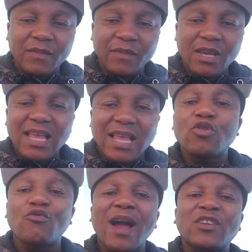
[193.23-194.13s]
That's how
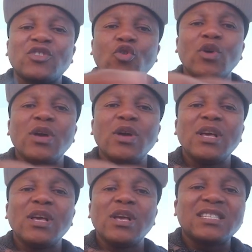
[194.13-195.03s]
you write your
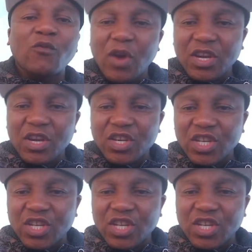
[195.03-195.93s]
system equation
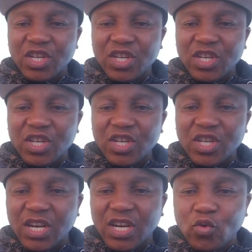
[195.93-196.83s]
into
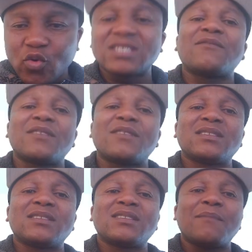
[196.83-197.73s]
augmented matrix, something
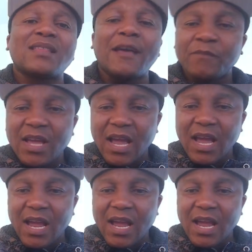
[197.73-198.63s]
like that.
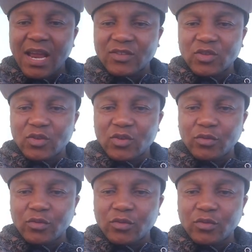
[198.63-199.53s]
And here's two.
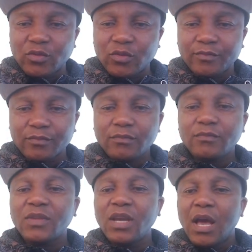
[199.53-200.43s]

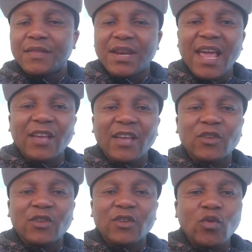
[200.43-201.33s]
The next
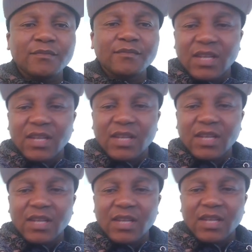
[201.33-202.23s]
one,
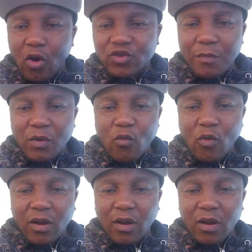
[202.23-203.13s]
okay, this could be
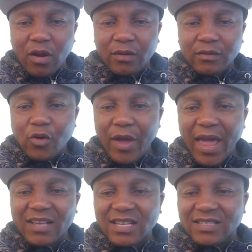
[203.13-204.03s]
one. No, no,
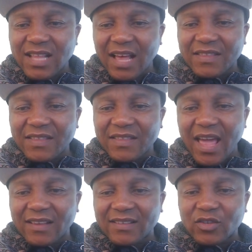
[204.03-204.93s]
x, there's nothing
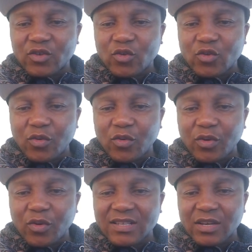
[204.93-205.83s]
x here, so we're going to say
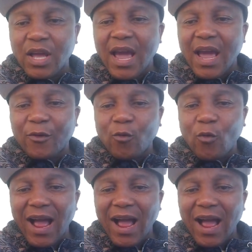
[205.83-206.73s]
zero. And
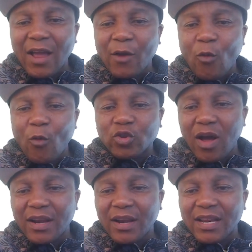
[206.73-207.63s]
y equal to
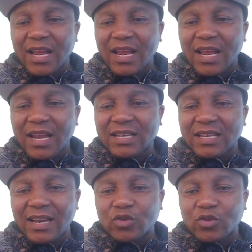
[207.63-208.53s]
one, and this, z
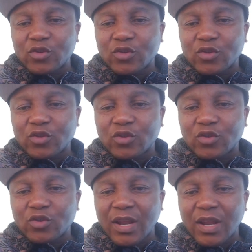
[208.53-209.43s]
equal to negative three.
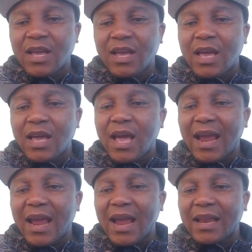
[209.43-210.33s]

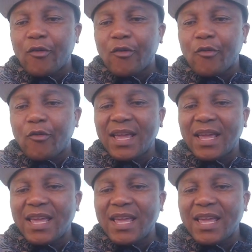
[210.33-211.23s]
And right here
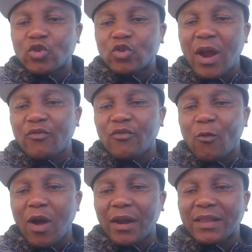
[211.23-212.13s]
equal to 1 and right
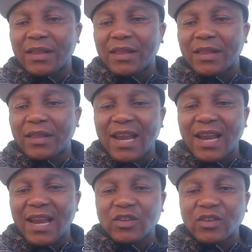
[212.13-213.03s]
1. The last one, x
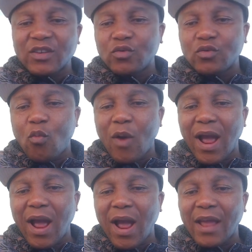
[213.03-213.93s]
equal 2,
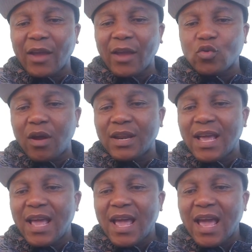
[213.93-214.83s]
y equal to 1,
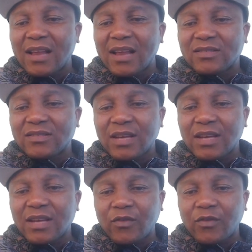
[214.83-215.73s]
and z equal to
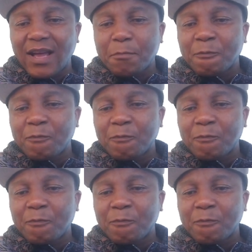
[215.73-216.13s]
5.